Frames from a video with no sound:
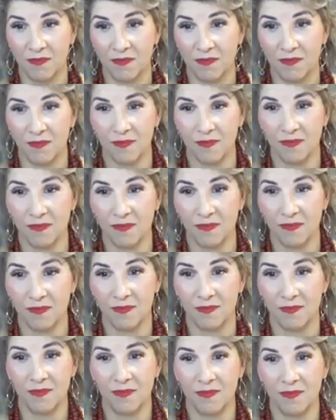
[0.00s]
My husband
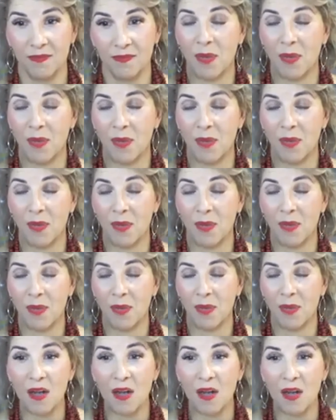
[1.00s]
set up my
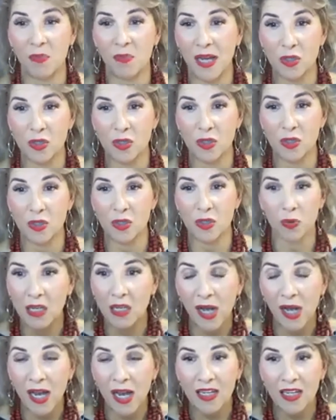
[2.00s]
training bike in my
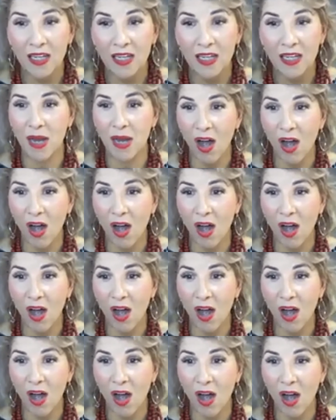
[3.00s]
office.
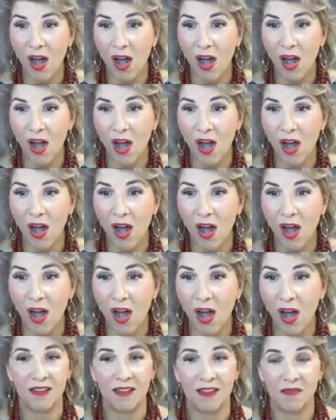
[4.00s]
I had the
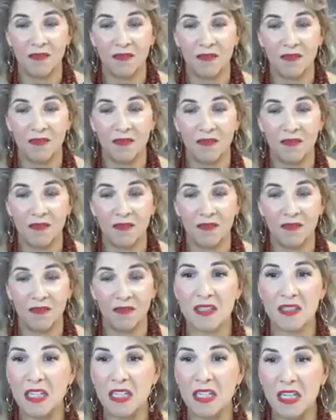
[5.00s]
CDs
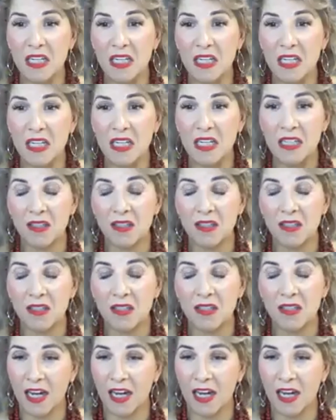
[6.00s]
on how to learn
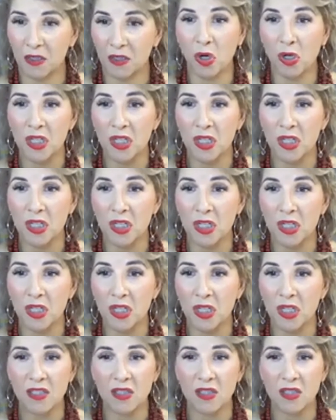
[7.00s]
Portuguese
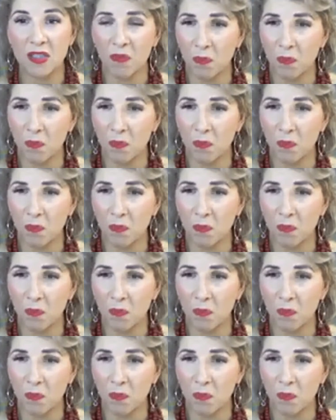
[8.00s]
purchased